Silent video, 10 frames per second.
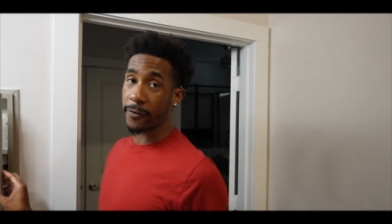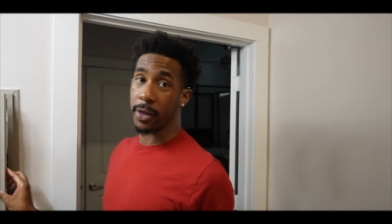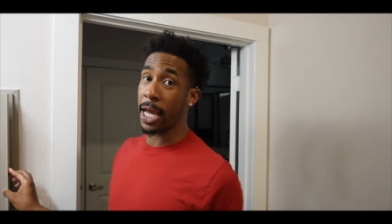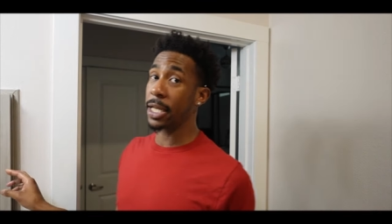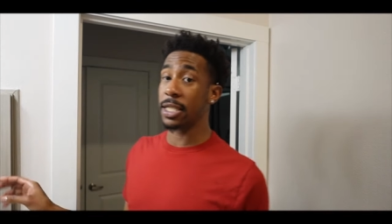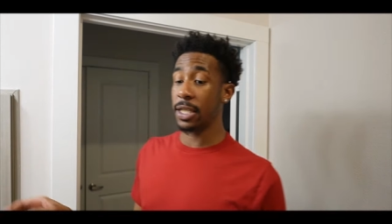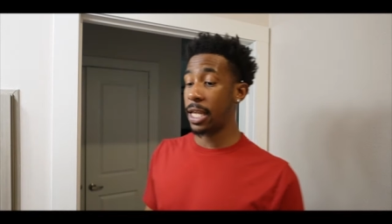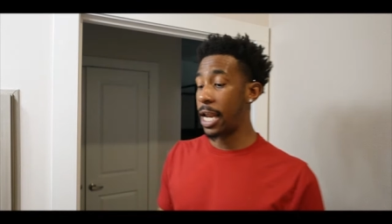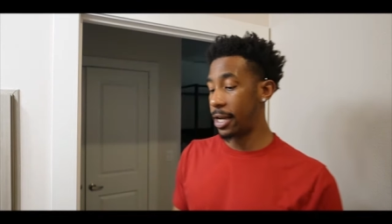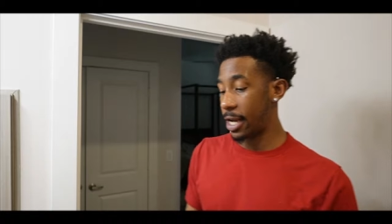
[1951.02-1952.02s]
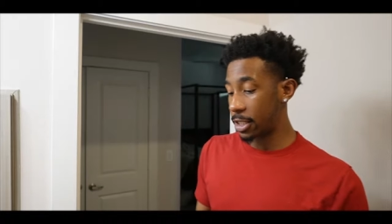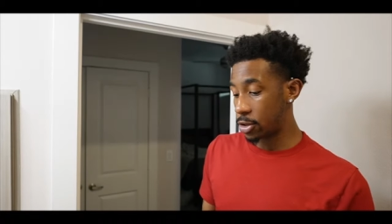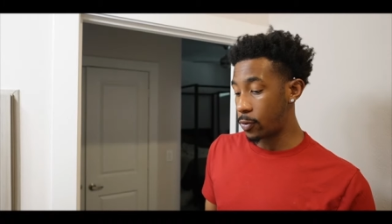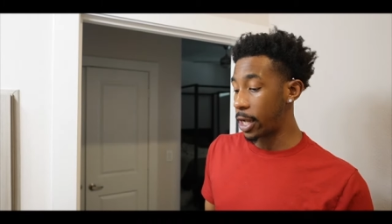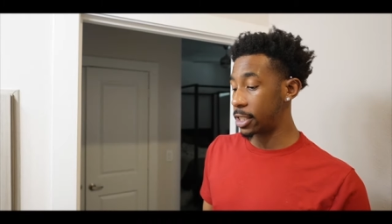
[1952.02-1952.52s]
ladies, it's a lot of ladies
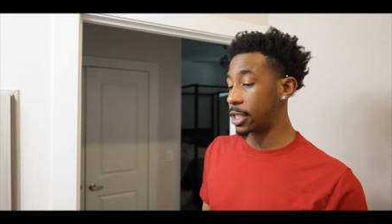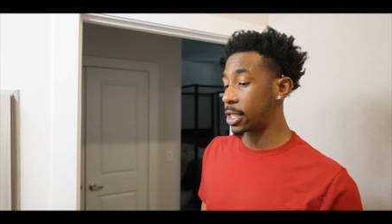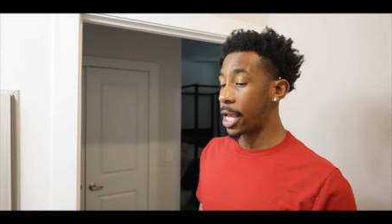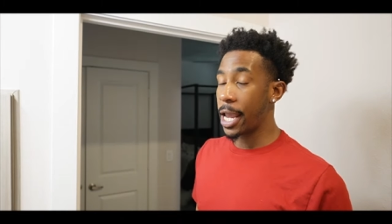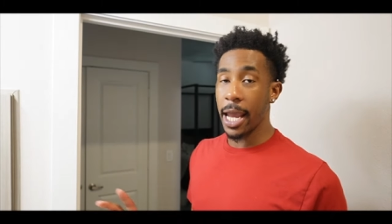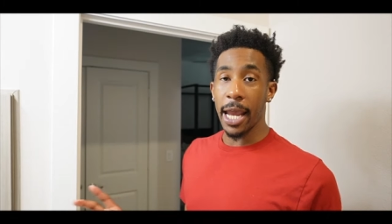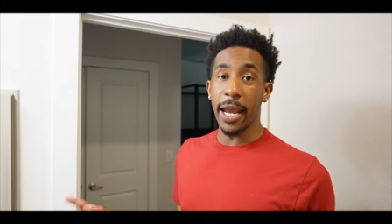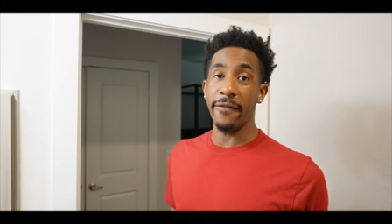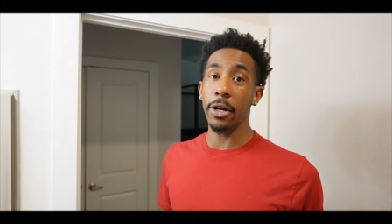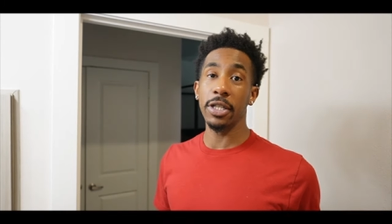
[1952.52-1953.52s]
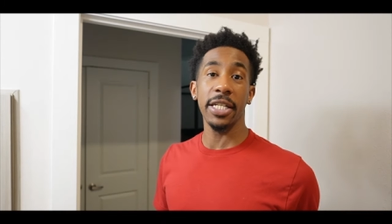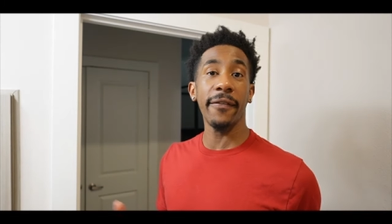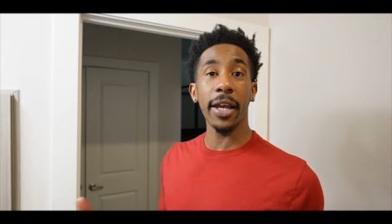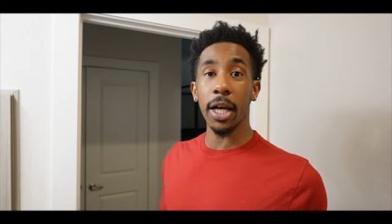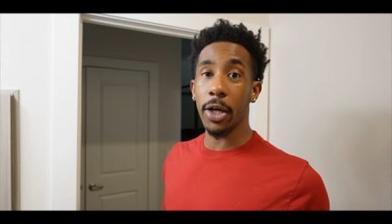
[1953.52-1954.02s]
who watch us if your
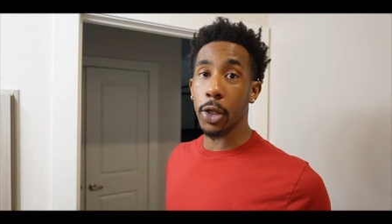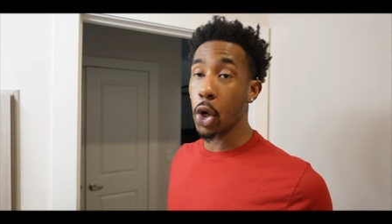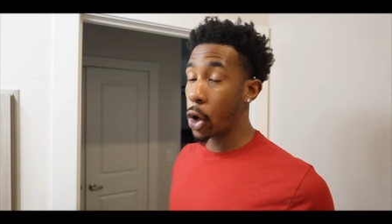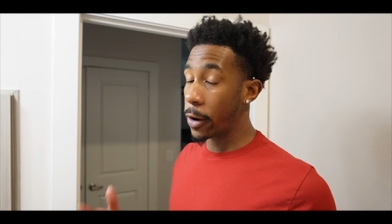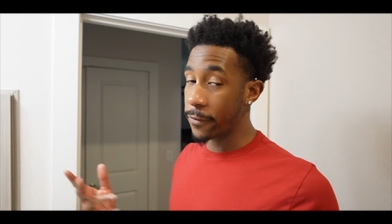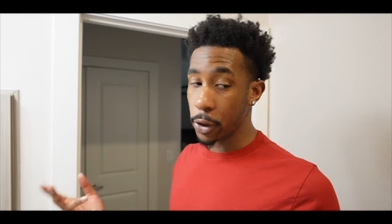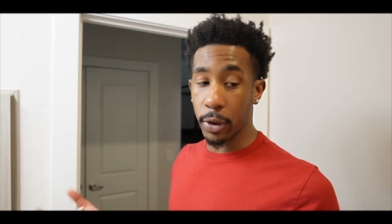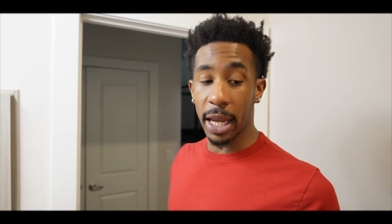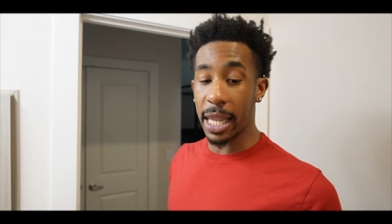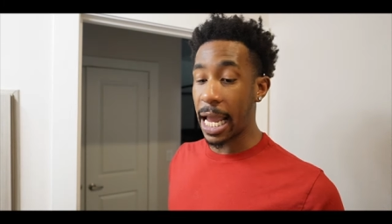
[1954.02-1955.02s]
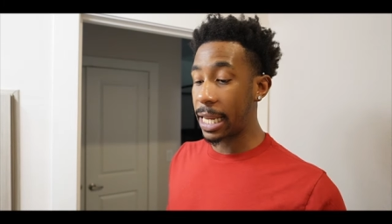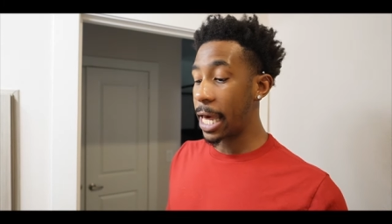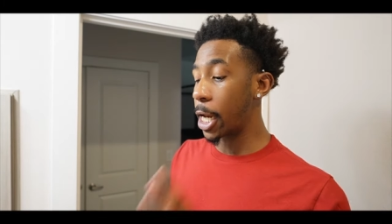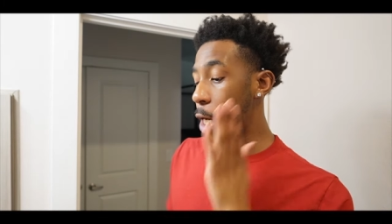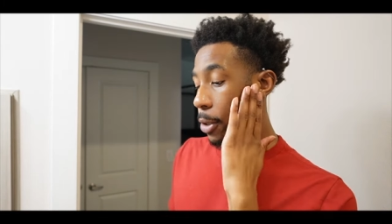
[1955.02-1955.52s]
significant other or if you get like a
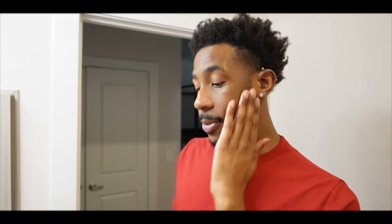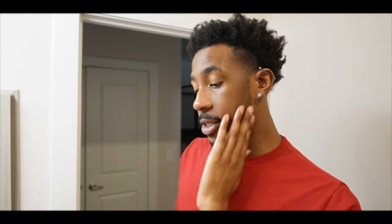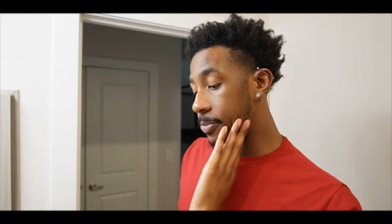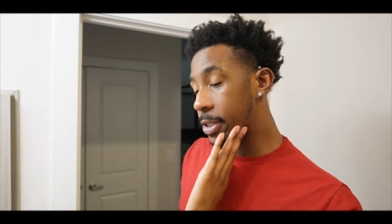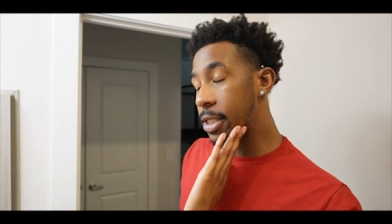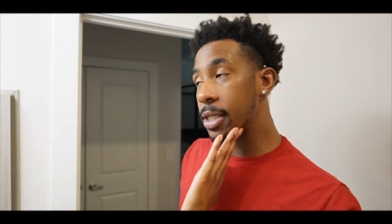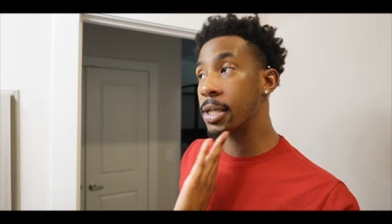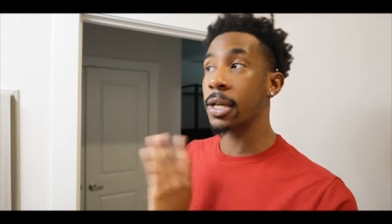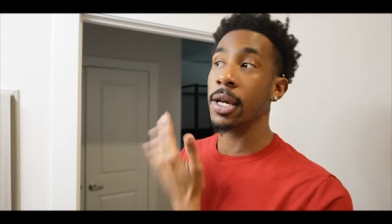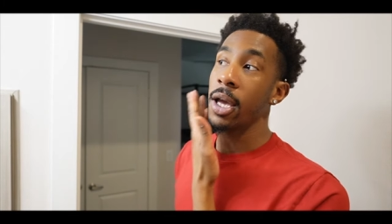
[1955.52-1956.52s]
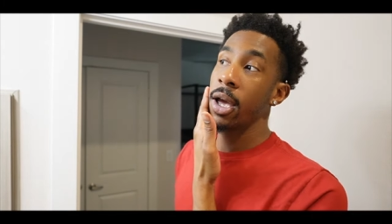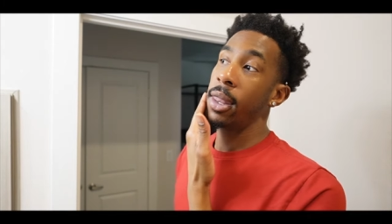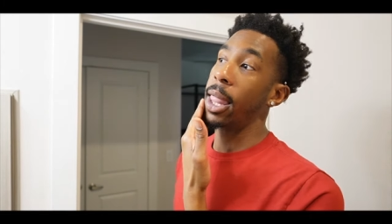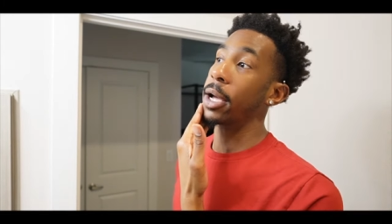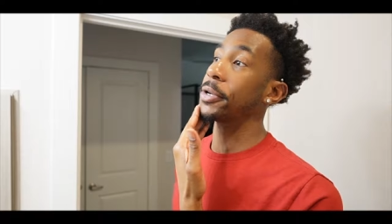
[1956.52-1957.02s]
lot of hair bumps,
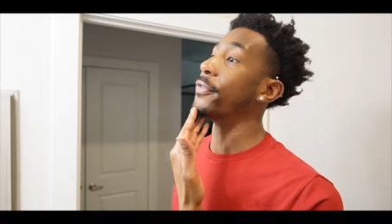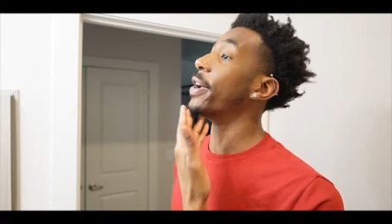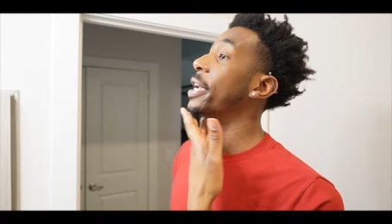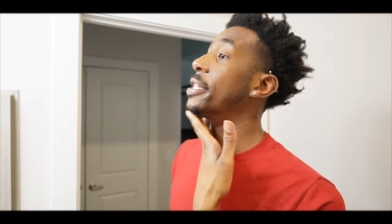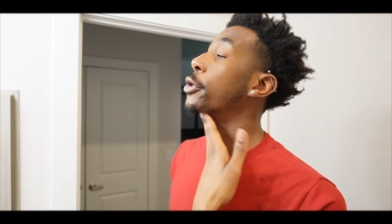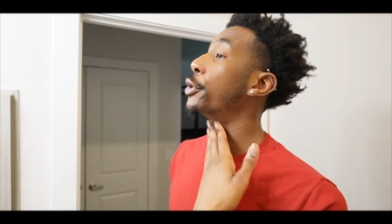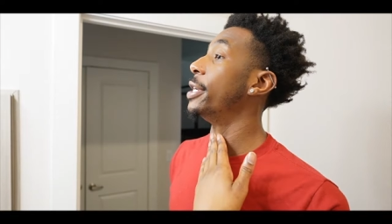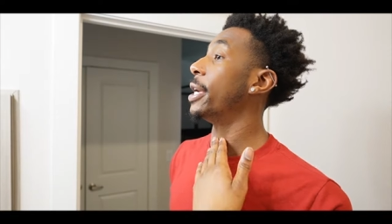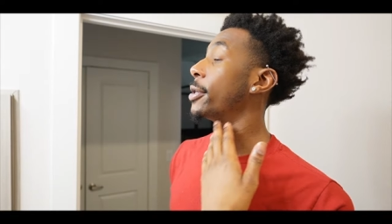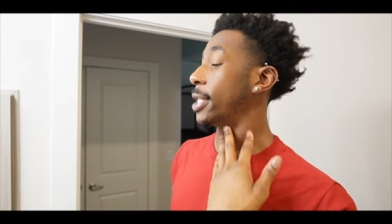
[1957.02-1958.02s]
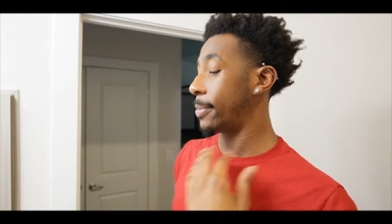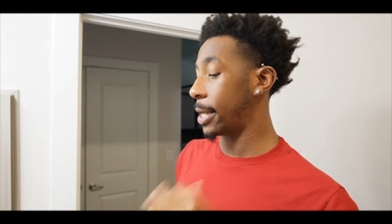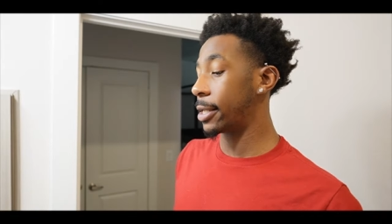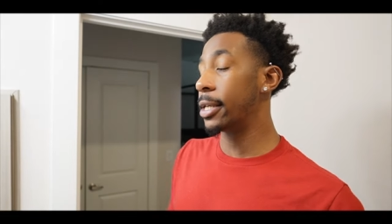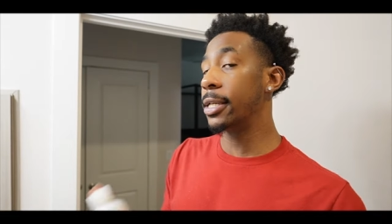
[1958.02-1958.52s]
like on your face or your neck or something
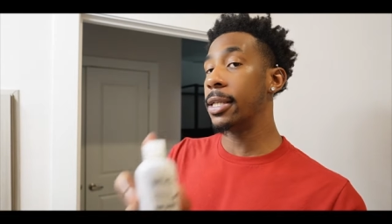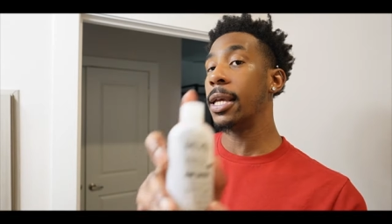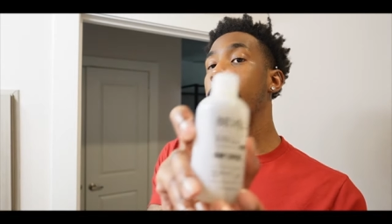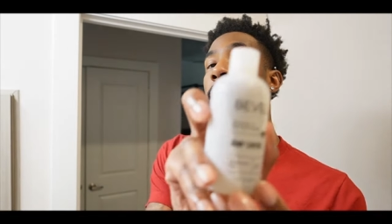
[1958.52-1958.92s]
like this,